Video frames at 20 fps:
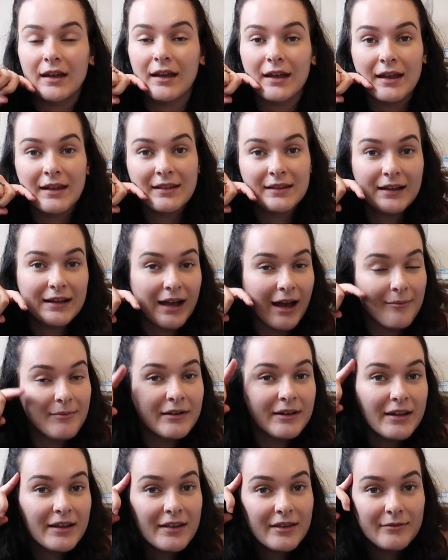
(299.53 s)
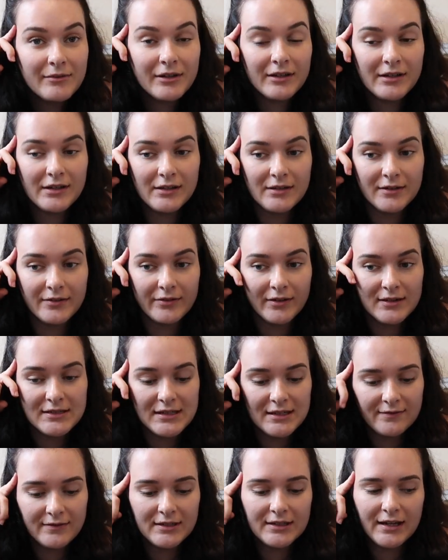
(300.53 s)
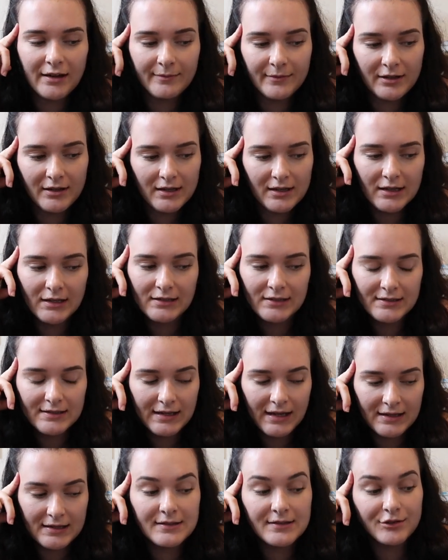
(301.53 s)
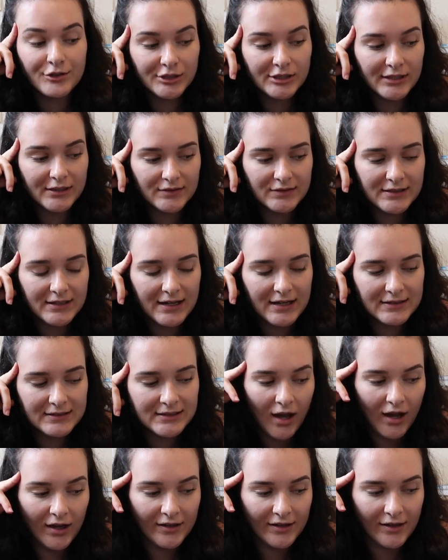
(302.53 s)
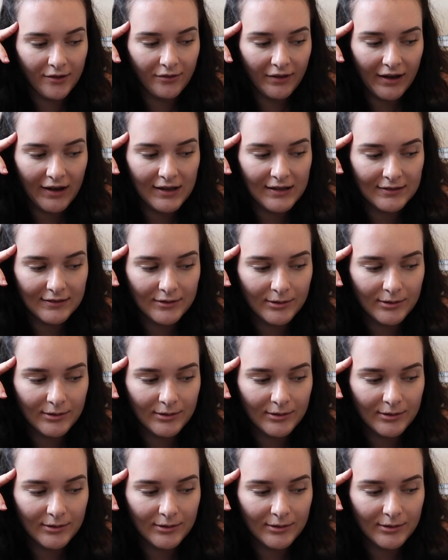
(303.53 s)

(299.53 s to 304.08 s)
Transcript: in the cabinet that we're going to use for our TV cabinet. It's getting stored downstairs. I know that is